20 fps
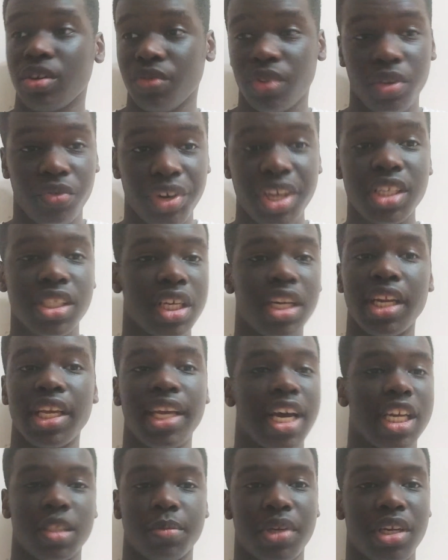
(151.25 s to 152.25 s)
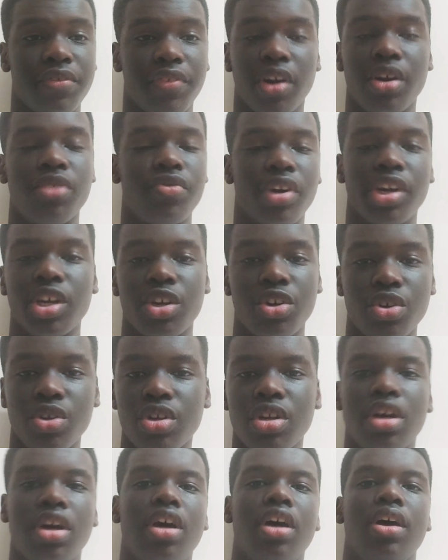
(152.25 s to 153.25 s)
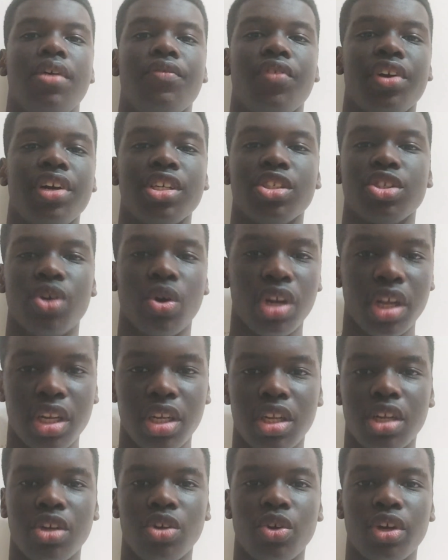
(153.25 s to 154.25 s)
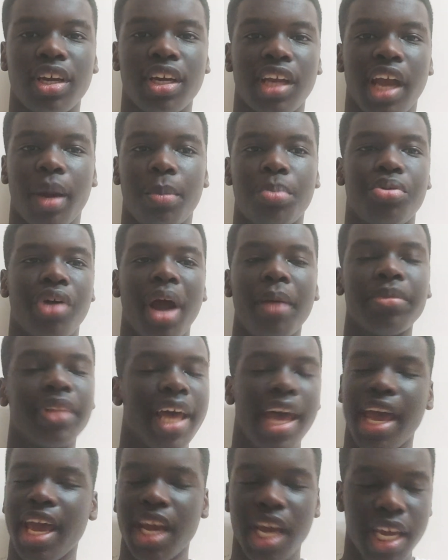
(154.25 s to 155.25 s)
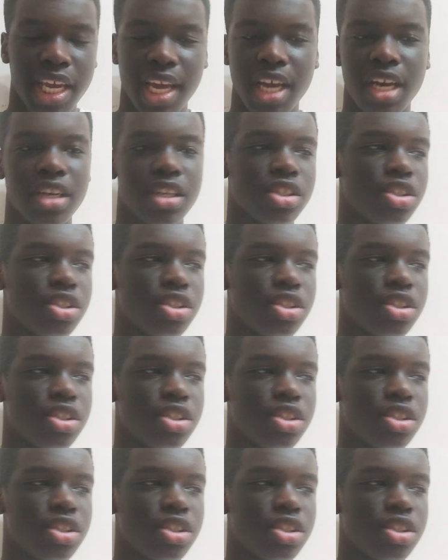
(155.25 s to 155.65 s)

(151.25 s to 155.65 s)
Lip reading: recently, has been very good, very solid, looking like prime De Gea again.